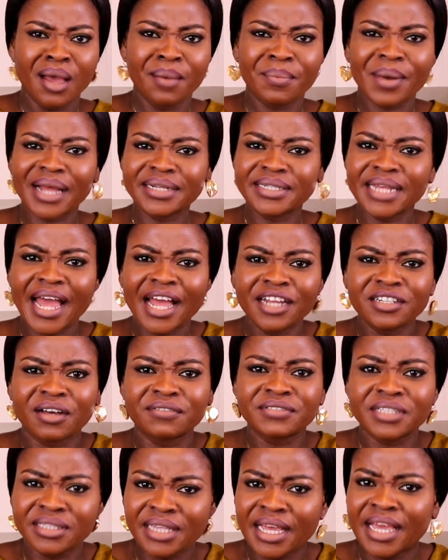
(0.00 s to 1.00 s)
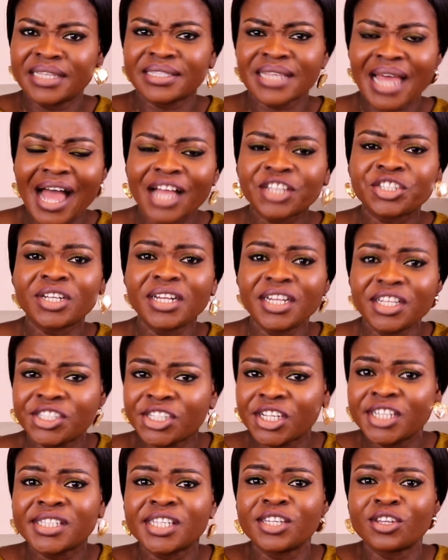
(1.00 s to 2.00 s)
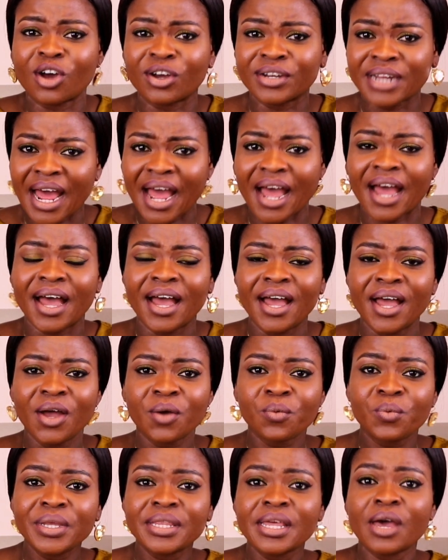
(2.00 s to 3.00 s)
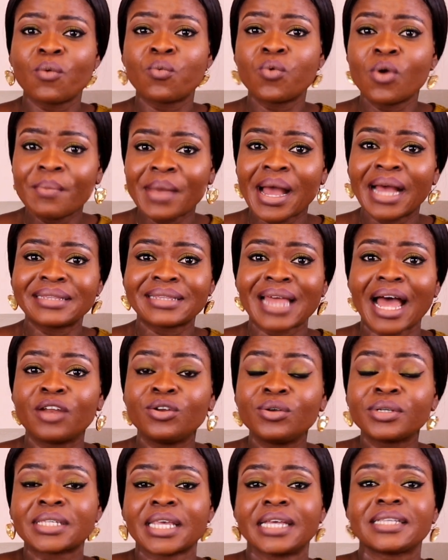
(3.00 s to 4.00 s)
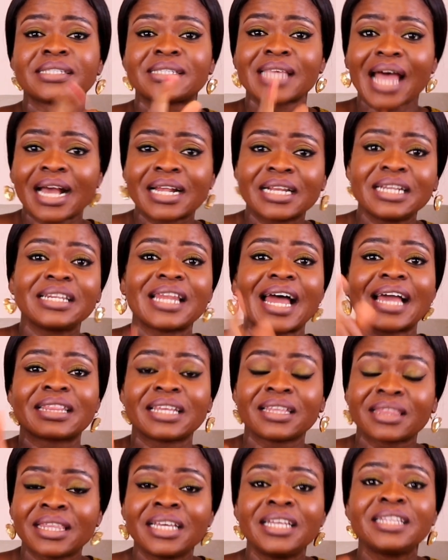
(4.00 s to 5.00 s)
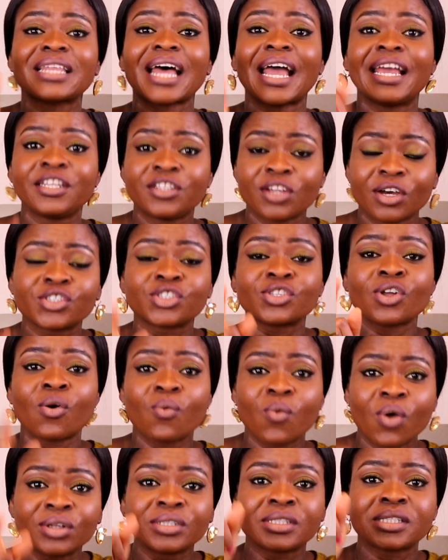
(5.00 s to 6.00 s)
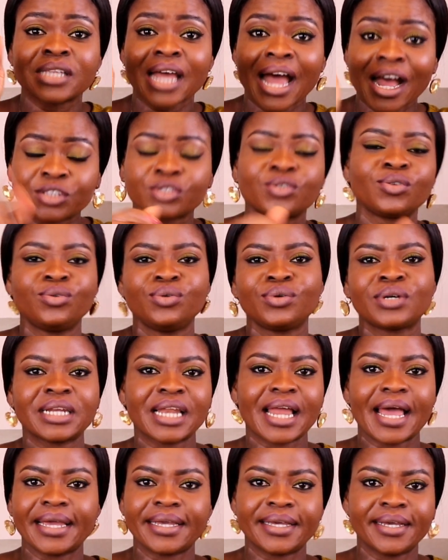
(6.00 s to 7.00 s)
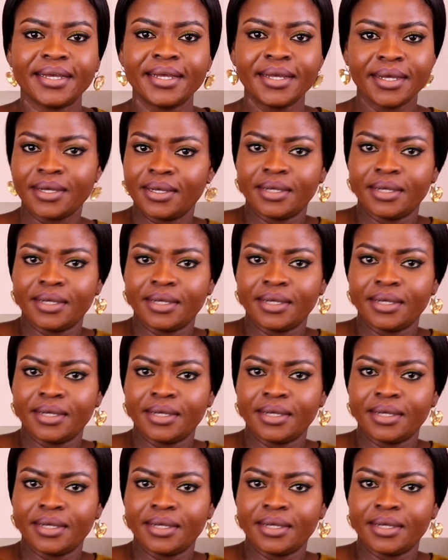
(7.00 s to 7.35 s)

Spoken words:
But at the end of the day, he's actually cheating on her with a woman that looks exactly like the thing that he does not want her to look like.